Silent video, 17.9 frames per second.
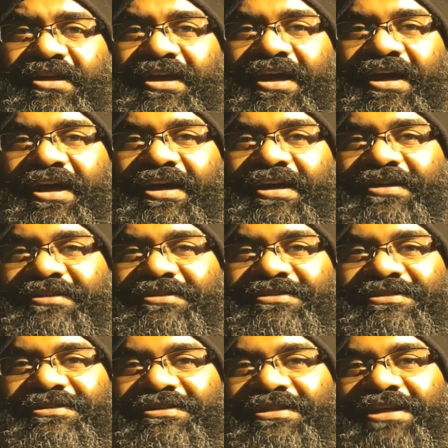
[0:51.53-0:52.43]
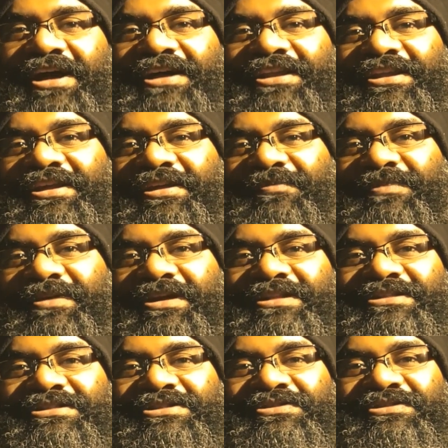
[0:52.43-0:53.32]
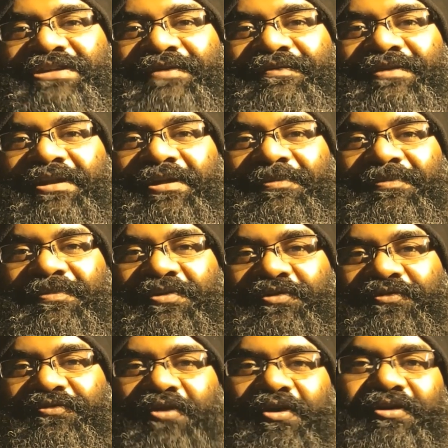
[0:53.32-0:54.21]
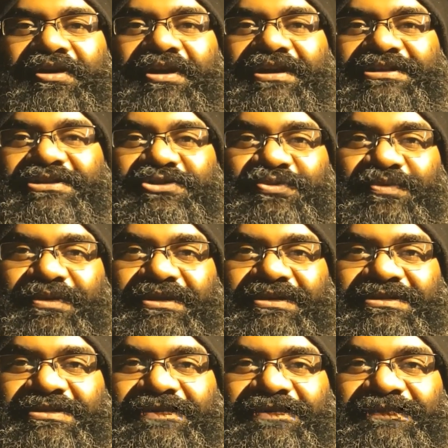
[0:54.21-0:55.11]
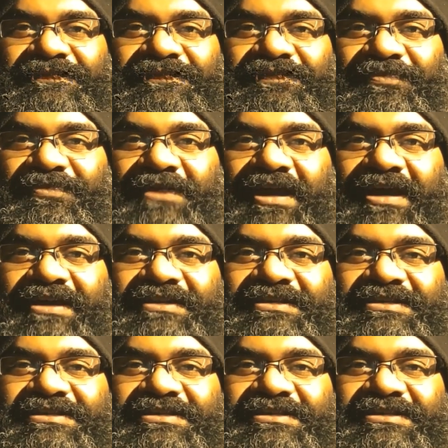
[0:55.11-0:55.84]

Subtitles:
and Tanay begins to develop fondness towards him and